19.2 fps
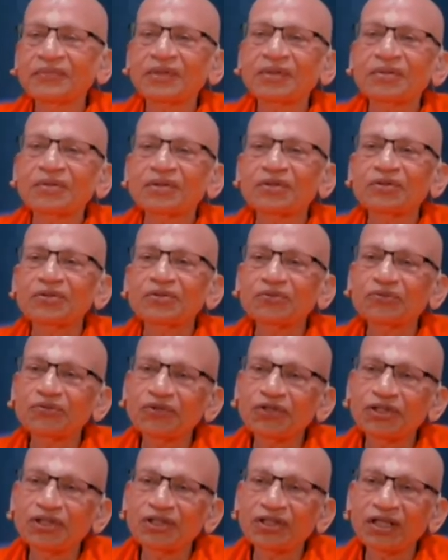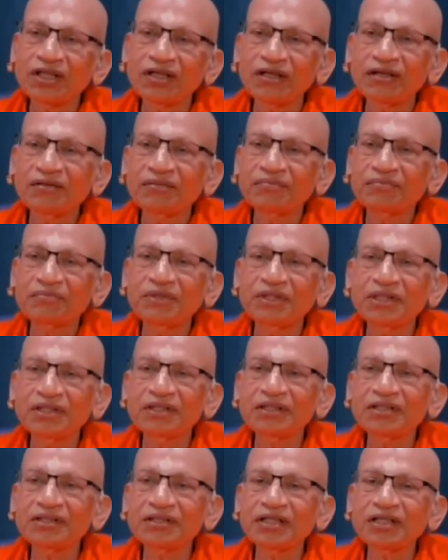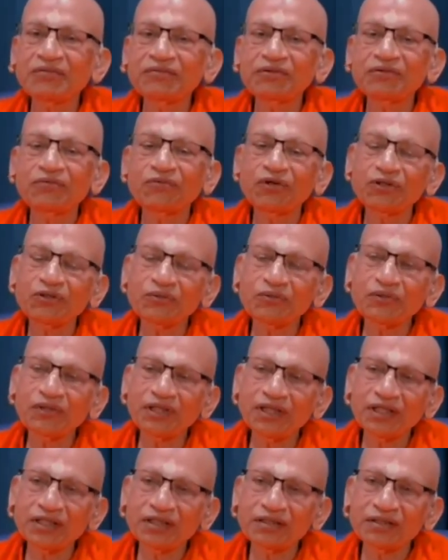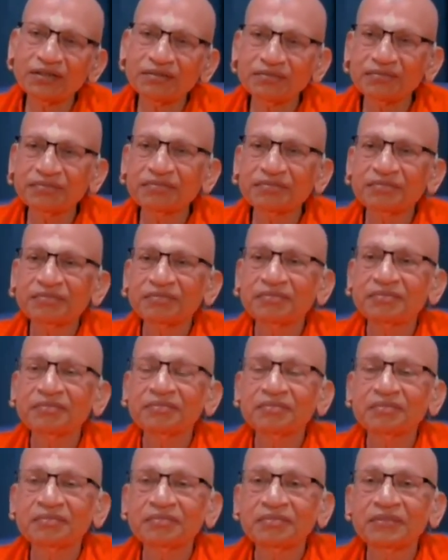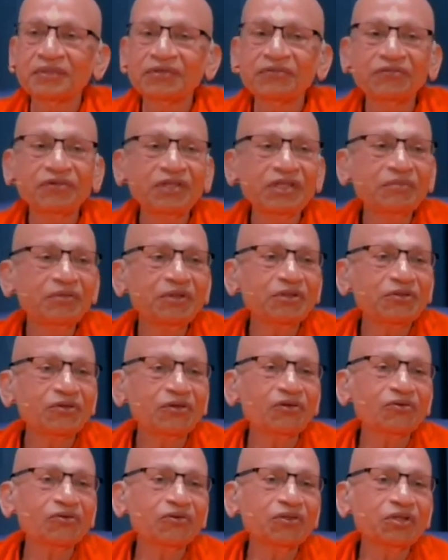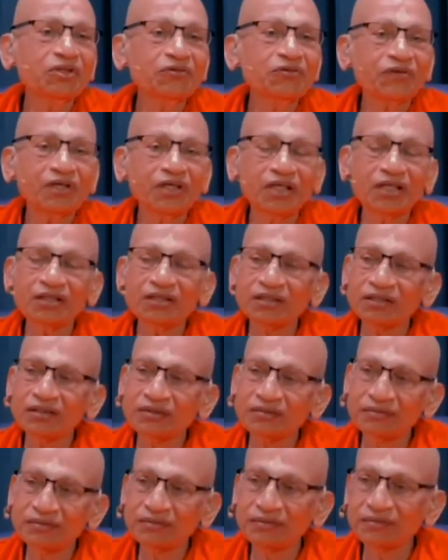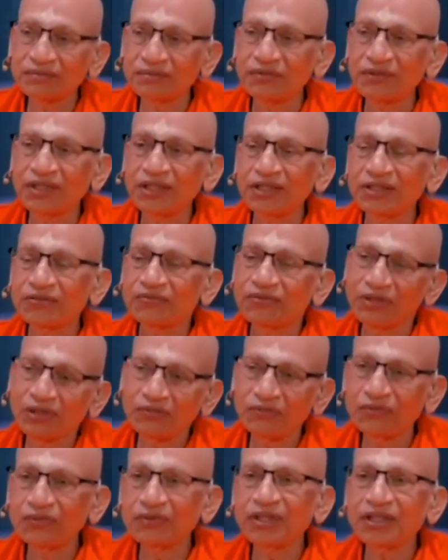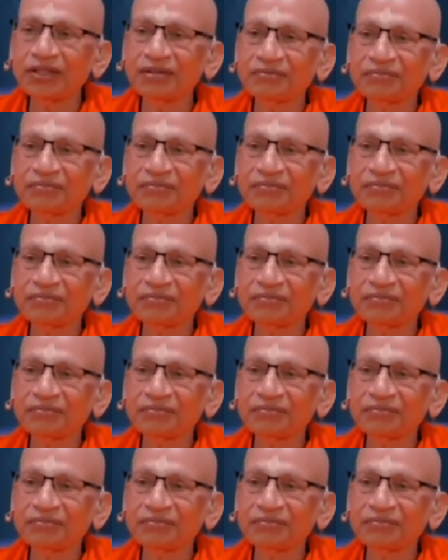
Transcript: Santoshyata, be content with what you get. Vidhi means also Ishvara's grace, whatever you get.